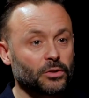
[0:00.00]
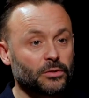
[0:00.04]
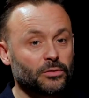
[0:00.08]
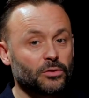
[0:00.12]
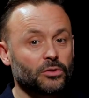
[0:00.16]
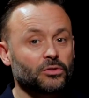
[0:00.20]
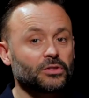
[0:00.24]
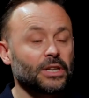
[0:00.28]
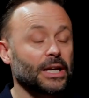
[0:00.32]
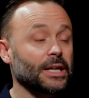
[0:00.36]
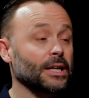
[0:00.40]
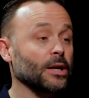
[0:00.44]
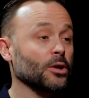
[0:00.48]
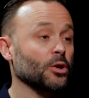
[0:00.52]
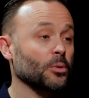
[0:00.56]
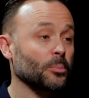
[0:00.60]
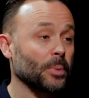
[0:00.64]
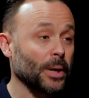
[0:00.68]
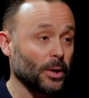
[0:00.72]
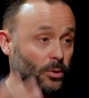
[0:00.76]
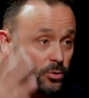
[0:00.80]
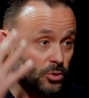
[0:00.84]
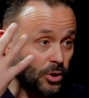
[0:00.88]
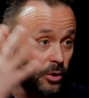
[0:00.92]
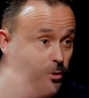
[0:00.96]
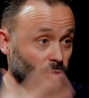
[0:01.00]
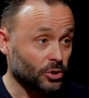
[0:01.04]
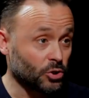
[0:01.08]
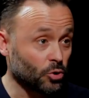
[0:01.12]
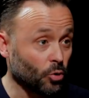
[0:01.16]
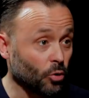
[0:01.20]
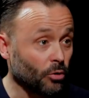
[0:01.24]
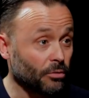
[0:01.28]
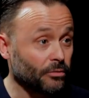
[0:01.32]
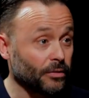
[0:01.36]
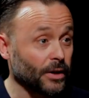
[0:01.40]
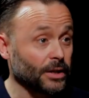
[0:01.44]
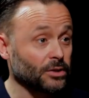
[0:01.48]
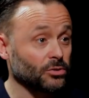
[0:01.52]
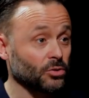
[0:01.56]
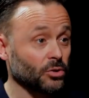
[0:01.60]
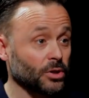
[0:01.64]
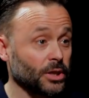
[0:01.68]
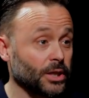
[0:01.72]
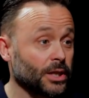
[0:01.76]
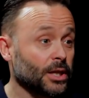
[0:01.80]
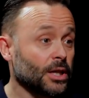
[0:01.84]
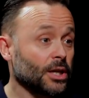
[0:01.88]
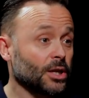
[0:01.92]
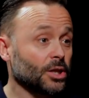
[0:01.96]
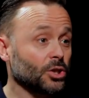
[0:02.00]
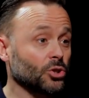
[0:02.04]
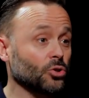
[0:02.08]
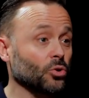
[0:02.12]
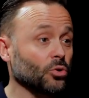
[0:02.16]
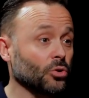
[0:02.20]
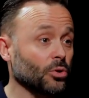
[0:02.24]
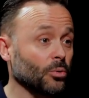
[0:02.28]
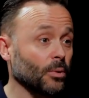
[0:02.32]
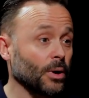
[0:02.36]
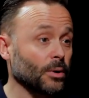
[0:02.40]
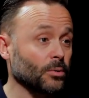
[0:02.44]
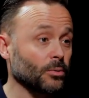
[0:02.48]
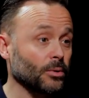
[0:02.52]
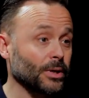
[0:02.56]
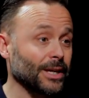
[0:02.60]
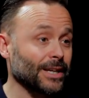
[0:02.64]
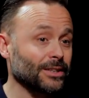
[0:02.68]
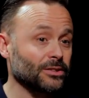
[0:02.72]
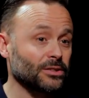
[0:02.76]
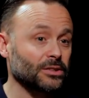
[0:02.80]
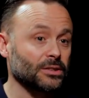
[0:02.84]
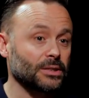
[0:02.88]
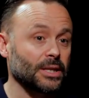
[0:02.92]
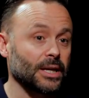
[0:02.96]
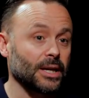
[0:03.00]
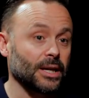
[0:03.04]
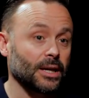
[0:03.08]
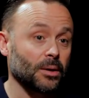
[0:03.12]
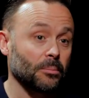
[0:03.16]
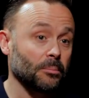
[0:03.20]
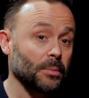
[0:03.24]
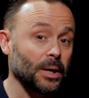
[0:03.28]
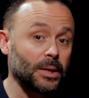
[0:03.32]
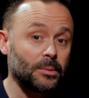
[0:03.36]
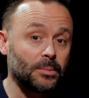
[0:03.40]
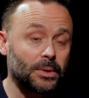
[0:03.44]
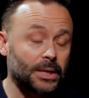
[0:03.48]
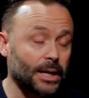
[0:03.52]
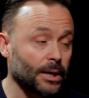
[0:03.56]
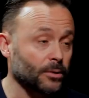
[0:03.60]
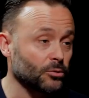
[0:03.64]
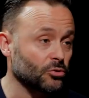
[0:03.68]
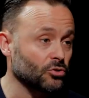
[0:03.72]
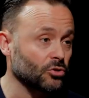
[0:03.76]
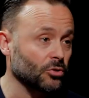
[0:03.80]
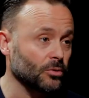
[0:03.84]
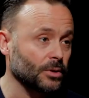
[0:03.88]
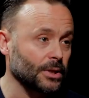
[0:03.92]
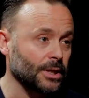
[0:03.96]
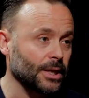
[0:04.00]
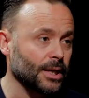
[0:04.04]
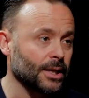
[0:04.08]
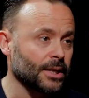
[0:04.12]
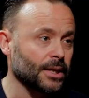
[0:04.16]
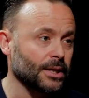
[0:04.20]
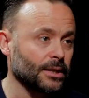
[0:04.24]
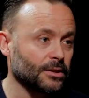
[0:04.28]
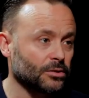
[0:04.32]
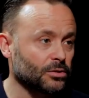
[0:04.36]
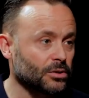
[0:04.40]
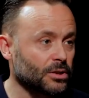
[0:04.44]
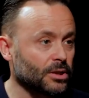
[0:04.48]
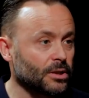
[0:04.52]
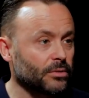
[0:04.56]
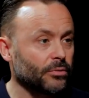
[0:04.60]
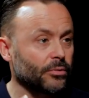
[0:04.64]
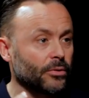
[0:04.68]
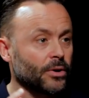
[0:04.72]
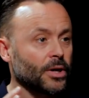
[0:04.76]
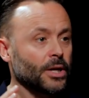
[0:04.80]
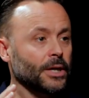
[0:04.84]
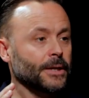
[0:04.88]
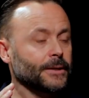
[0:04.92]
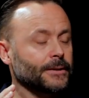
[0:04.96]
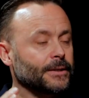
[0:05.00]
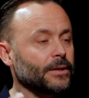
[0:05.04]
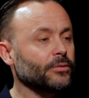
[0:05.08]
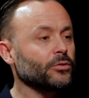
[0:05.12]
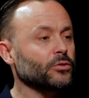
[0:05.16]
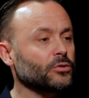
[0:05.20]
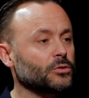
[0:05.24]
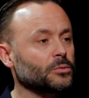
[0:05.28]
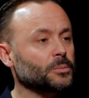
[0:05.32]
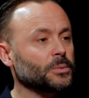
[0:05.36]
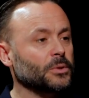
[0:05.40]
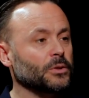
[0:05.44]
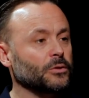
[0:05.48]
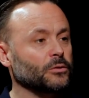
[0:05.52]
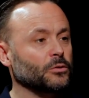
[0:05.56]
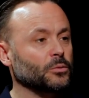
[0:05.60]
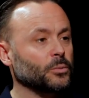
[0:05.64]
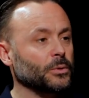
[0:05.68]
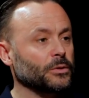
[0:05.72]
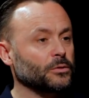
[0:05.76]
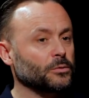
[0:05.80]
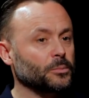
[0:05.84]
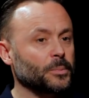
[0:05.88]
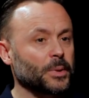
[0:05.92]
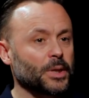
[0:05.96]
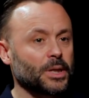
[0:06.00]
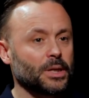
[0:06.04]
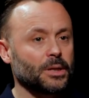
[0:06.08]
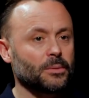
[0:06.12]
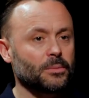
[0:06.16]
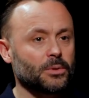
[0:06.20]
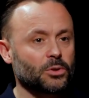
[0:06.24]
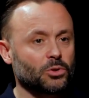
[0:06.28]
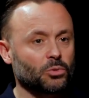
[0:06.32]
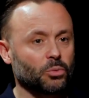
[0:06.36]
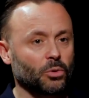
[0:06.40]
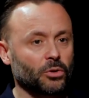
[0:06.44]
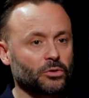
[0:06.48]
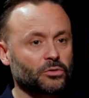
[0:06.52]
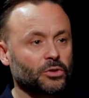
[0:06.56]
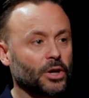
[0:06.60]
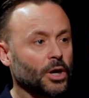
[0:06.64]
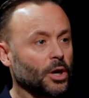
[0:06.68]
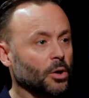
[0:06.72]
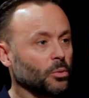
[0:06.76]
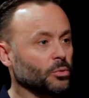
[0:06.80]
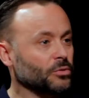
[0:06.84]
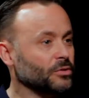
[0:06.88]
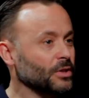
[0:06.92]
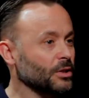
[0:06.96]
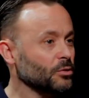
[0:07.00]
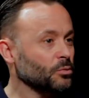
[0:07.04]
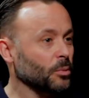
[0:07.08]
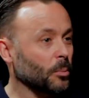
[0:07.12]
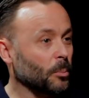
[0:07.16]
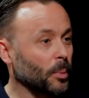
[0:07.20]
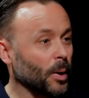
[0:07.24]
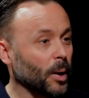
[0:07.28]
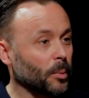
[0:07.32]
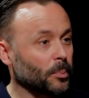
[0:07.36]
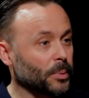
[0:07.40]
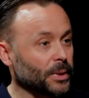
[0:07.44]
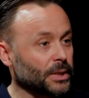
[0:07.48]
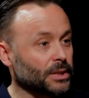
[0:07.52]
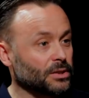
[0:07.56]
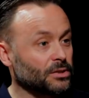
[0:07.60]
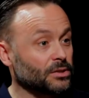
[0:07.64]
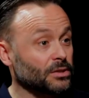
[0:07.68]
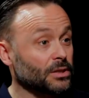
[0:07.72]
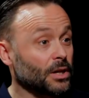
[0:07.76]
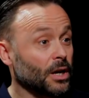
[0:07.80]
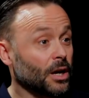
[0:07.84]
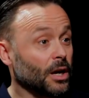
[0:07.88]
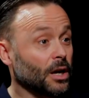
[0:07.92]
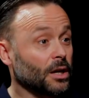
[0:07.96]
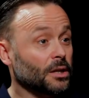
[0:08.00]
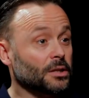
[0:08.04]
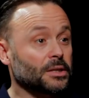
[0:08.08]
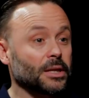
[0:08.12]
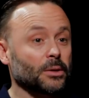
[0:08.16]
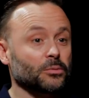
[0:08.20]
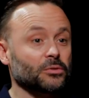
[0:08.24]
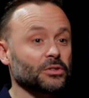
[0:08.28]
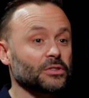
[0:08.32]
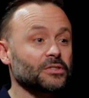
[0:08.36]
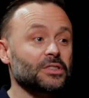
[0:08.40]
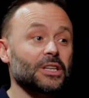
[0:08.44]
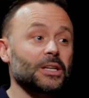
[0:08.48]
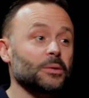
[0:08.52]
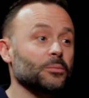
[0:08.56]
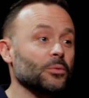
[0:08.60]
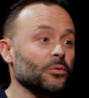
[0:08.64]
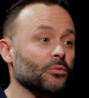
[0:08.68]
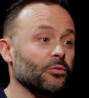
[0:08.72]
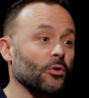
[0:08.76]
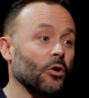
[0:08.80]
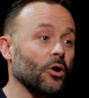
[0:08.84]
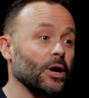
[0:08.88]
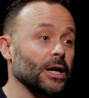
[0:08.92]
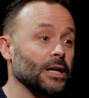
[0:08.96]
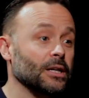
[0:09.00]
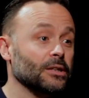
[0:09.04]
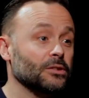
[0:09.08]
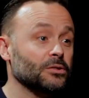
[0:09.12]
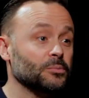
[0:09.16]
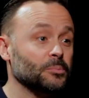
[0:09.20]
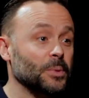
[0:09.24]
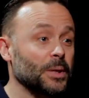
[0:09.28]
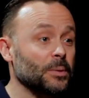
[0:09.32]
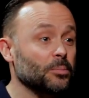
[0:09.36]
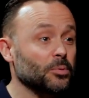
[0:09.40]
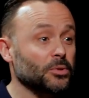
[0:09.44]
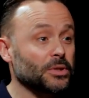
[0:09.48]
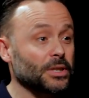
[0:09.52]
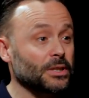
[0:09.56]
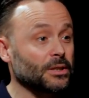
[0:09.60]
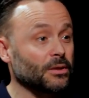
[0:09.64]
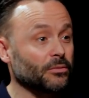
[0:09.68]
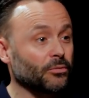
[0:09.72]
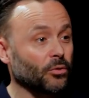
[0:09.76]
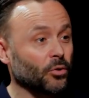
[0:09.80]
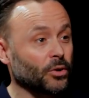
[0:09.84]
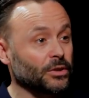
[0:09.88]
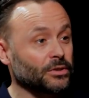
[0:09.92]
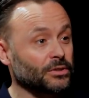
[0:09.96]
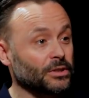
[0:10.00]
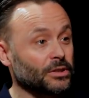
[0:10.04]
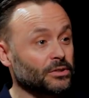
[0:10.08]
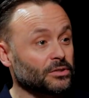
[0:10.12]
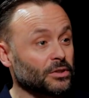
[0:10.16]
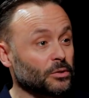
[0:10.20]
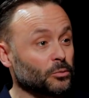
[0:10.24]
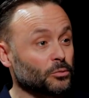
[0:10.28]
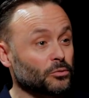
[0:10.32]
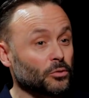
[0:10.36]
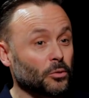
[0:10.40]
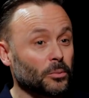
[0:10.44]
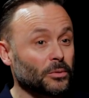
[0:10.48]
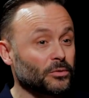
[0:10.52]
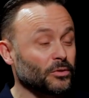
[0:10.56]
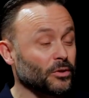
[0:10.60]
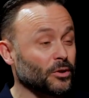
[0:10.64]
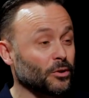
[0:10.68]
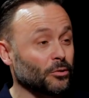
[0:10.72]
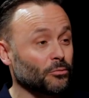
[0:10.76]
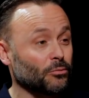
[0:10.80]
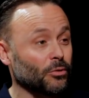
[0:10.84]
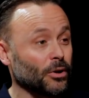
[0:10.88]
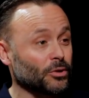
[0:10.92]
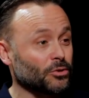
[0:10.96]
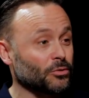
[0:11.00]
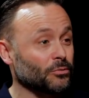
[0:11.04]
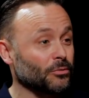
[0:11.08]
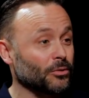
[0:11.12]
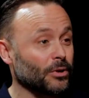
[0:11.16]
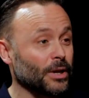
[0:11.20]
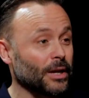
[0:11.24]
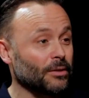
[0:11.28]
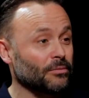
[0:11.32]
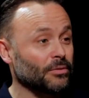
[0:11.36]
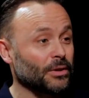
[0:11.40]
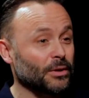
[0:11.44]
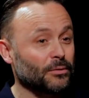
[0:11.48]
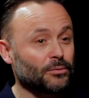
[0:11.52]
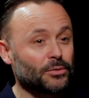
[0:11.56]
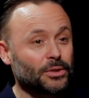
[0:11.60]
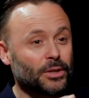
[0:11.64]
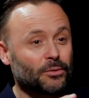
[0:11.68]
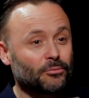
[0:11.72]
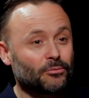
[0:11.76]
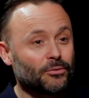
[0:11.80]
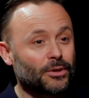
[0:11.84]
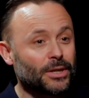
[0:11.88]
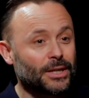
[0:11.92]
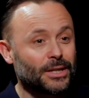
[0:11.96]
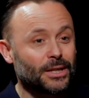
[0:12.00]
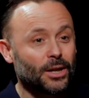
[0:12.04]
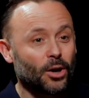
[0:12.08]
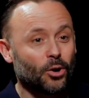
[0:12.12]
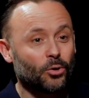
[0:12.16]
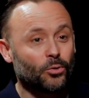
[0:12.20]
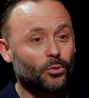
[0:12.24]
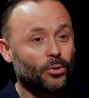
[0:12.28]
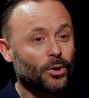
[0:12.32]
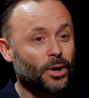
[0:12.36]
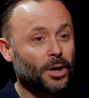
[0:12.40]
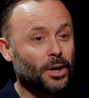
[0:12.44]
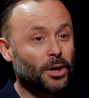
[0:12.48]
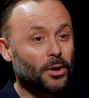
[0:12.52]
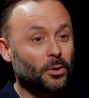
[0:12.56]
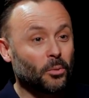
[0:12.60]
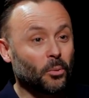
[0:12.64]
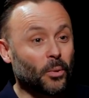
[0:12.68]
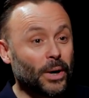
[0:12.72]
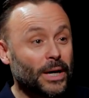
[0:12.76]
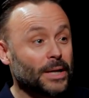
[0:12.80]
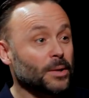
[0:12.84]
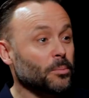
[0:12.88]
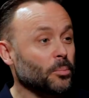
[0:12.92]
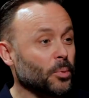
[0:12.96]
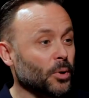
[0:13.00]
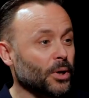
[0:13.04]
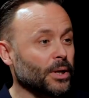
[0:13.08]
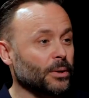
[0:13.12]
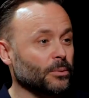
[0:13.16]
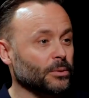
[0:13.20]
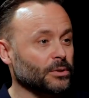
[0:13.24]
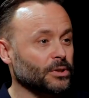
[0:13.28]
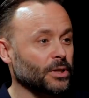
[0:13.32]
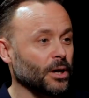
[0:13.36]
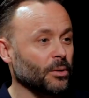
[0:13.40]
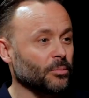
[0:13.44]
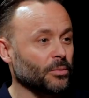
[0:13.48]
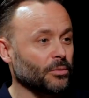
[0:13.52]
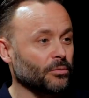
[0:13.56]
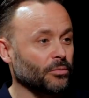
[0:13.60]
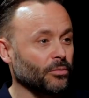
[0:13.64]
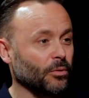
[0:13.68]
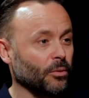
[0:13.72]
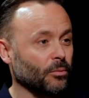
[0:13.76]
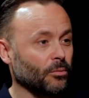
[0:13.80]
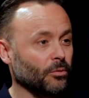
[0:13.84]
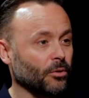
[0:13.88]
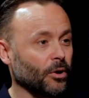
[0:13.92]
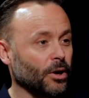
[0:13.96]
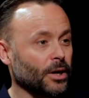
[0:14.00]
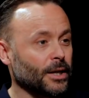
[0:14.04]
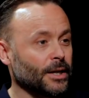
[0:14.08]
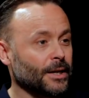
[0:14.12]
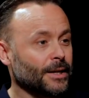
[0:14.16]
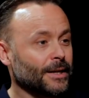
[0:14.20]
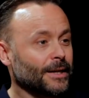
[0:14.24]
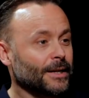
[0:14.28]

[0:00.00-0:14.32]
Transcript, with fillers: So if you say that on a panel show, it's your face on it, mm. you're the one who will get stick. And maybe that was true in the 80s. The difference between with Spitting Image was, was these were puppets, there was a team of writers, people did the voices, it was almost like a Russian roulette thing. Mm. If you didn't really know where the bullet was coming from, right?